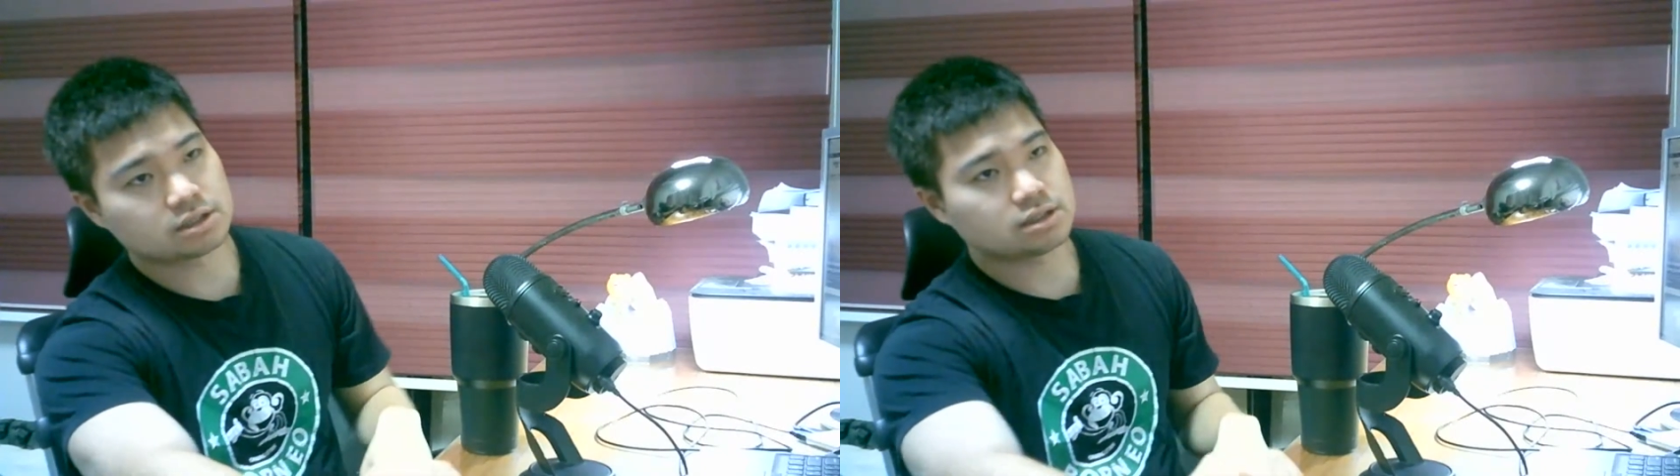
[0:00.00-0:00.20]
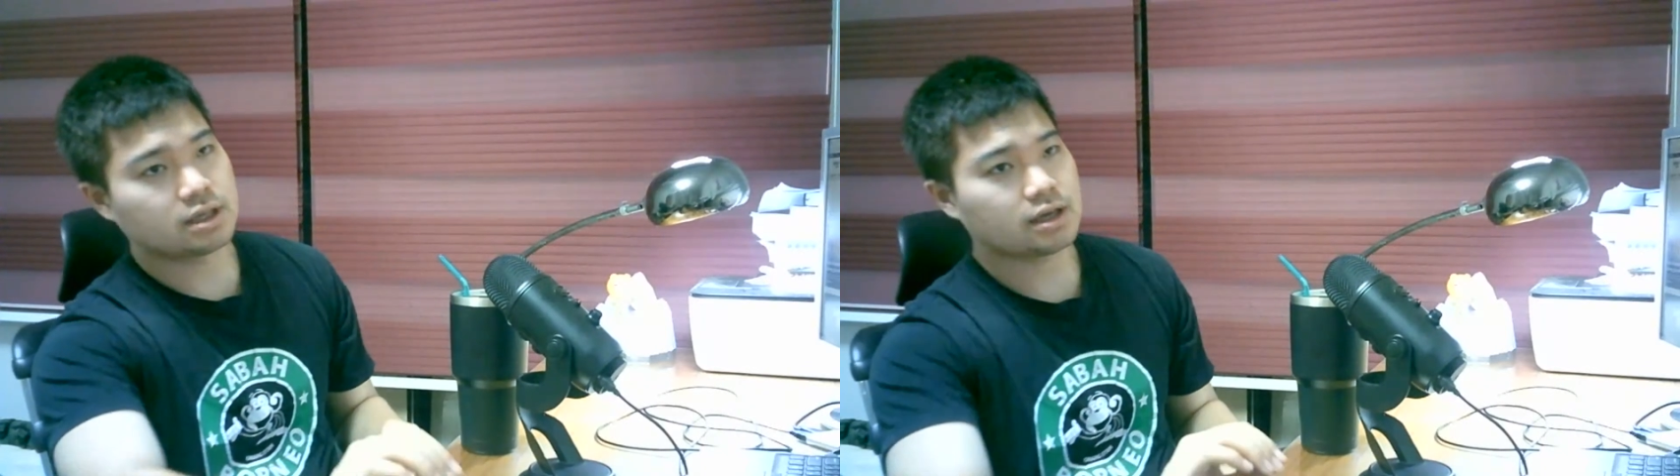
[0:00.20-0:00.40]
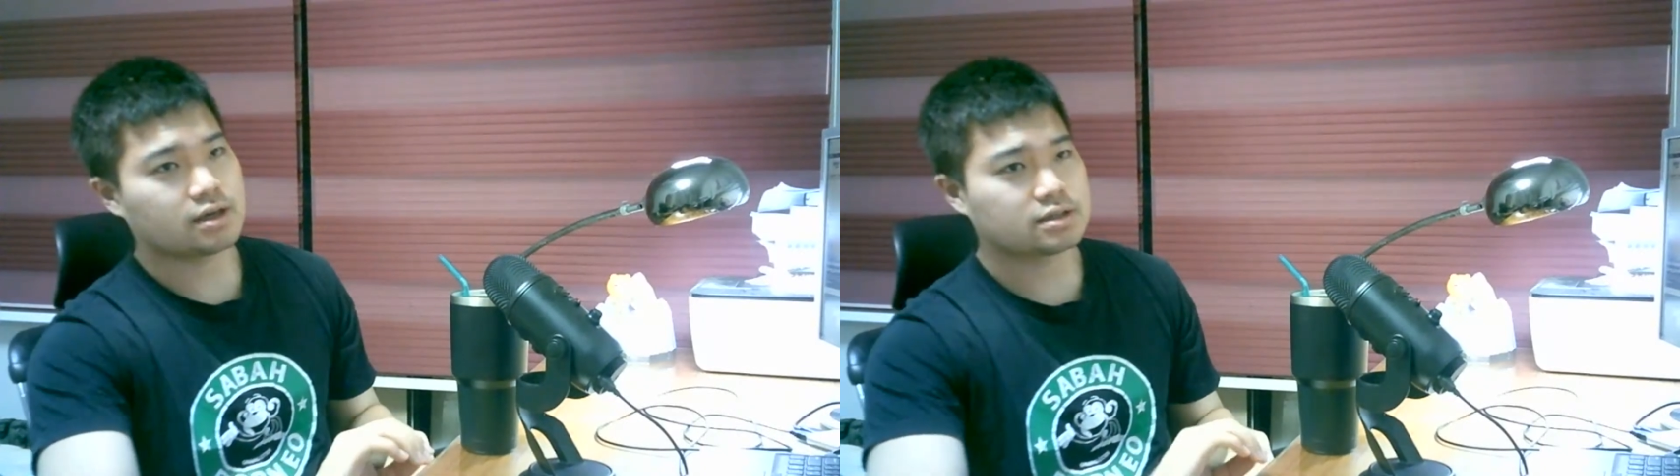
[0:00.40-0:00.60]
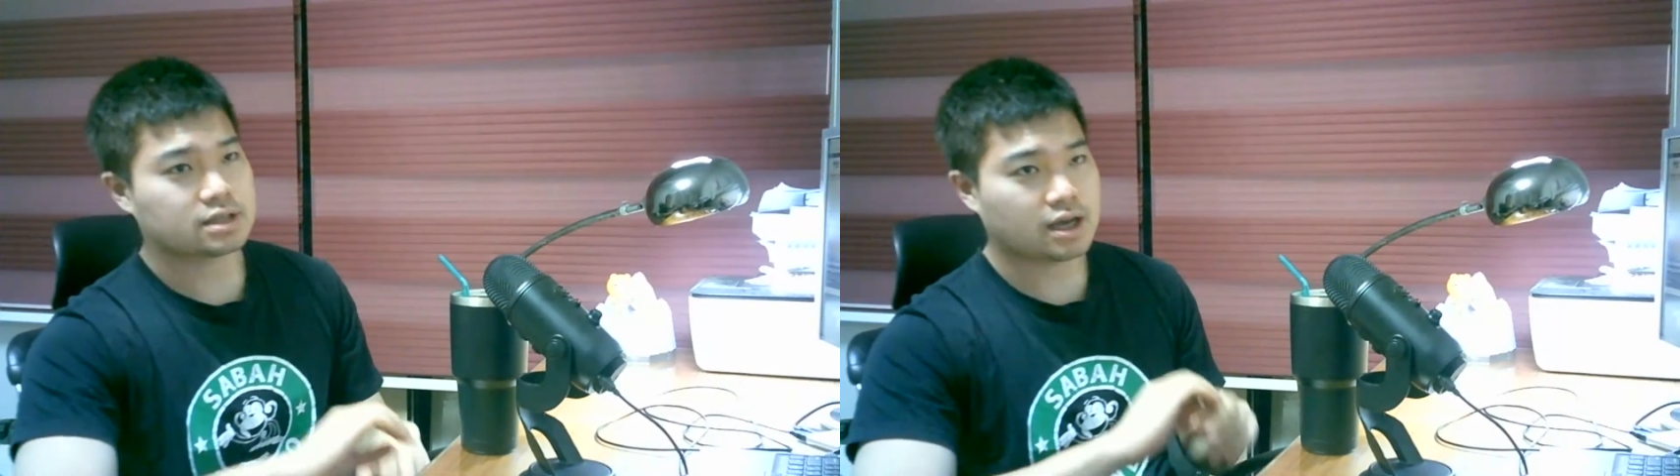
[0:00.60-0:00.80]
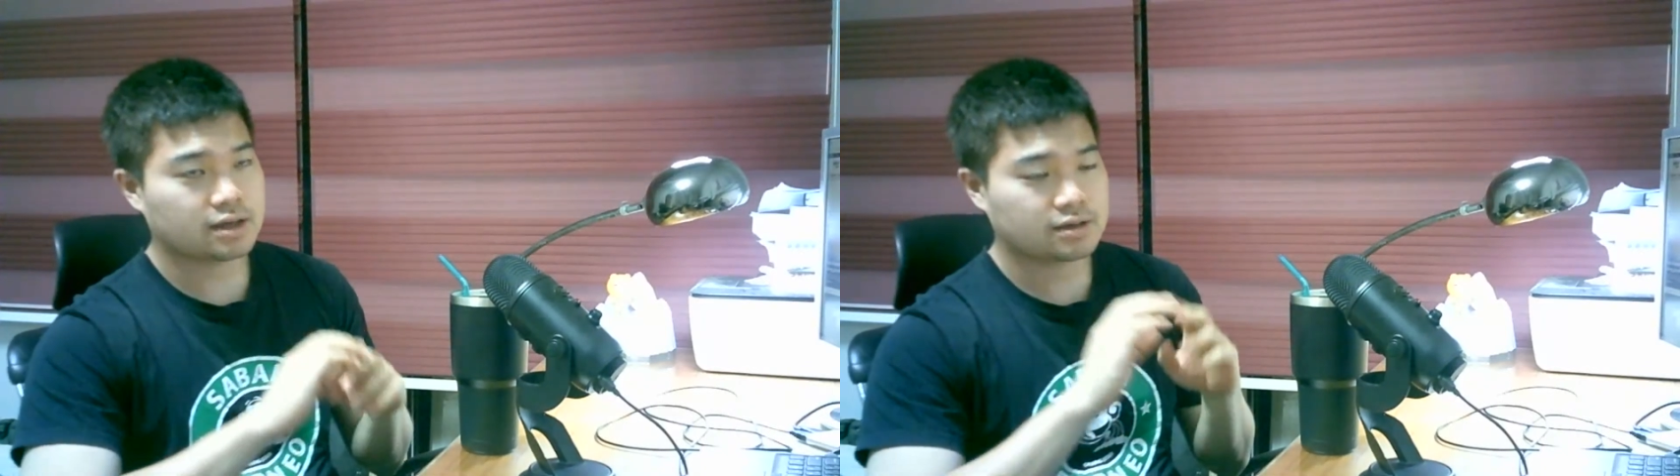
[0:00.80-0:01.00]
today because
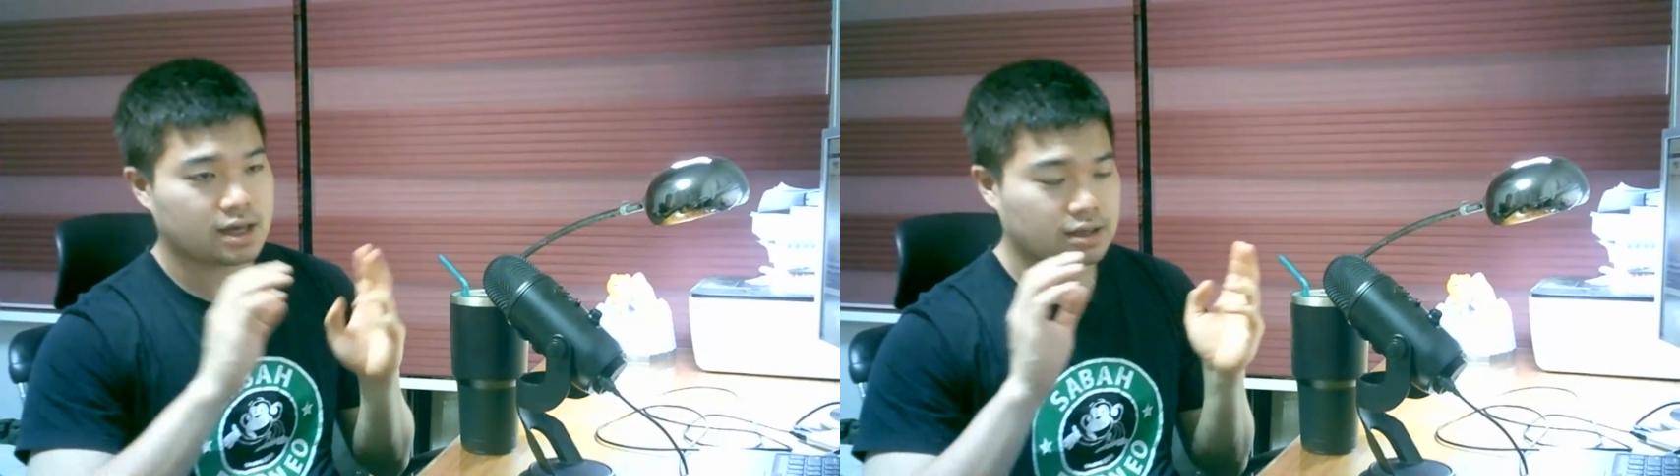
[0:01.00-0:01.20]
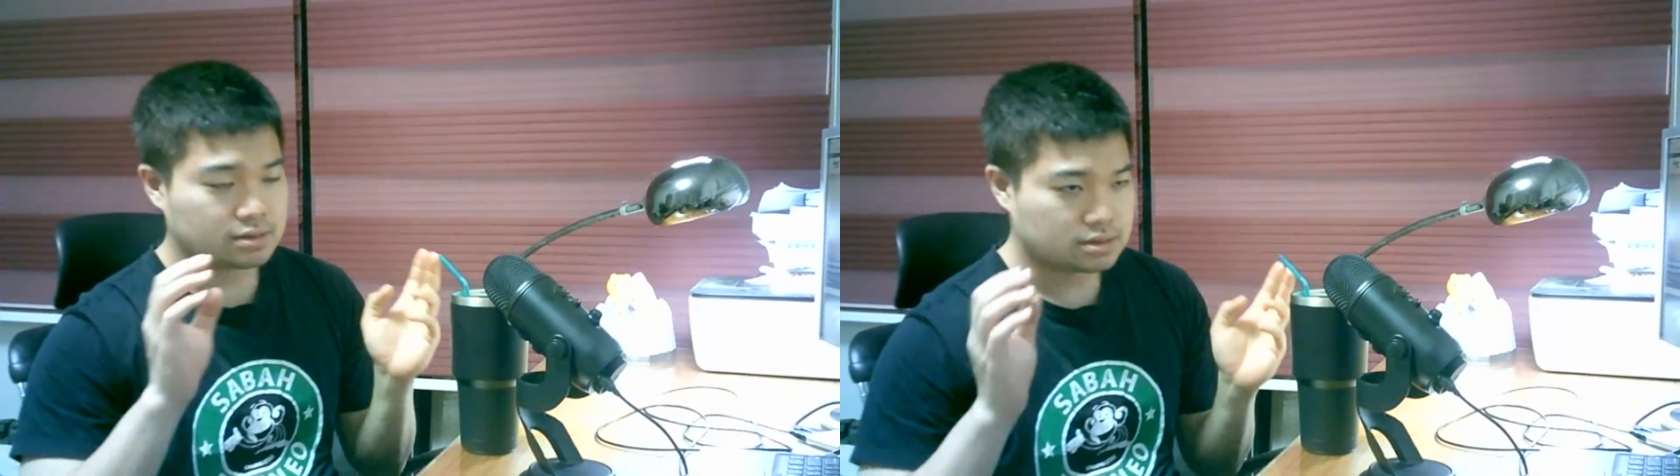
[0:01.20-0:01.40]
I got